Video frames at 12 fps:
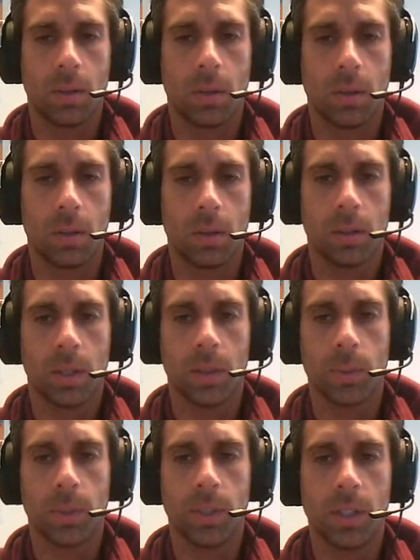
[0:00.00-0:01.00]
All I
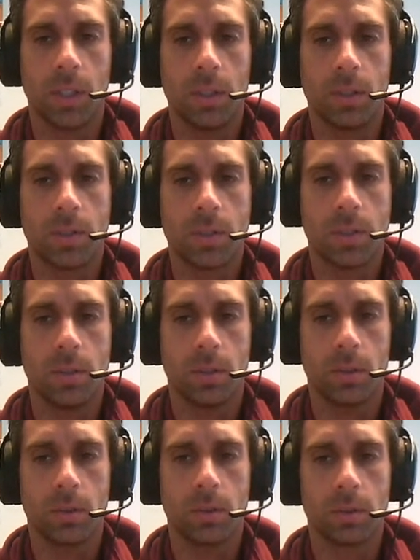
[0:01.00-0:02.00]
would need to
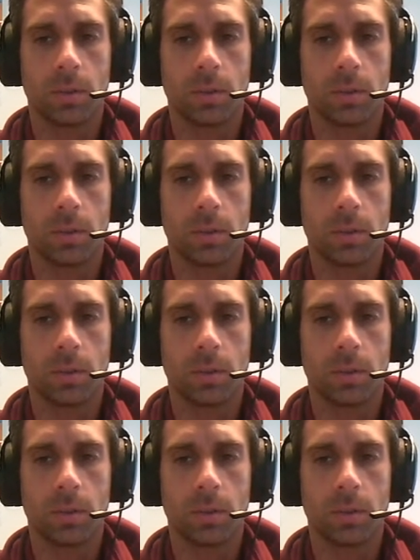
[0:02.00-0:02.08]
do